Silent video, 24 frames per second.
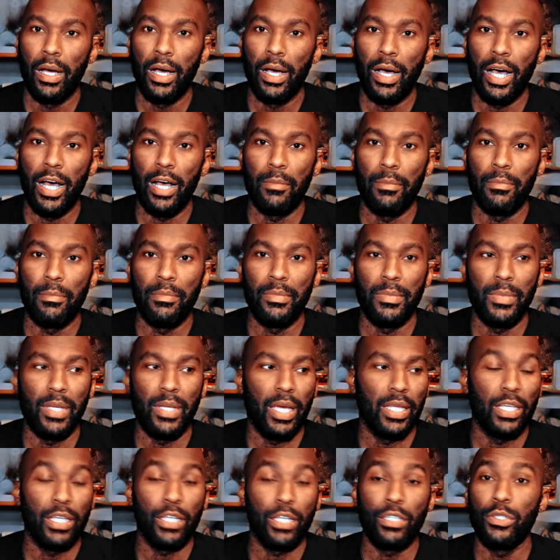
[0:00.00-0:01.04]
And
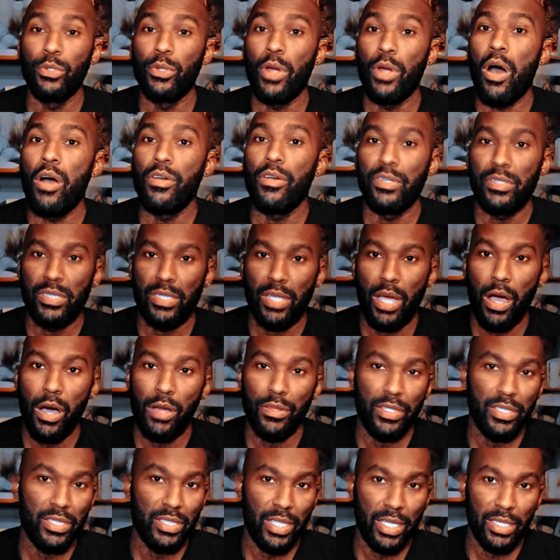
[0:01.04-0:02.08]
include all
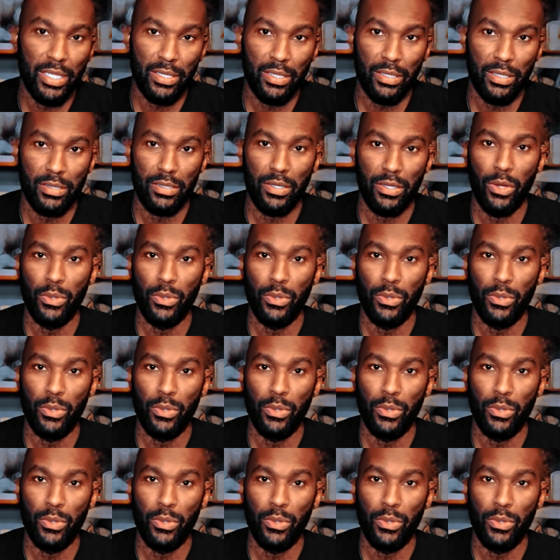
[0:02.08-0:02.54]
the senses.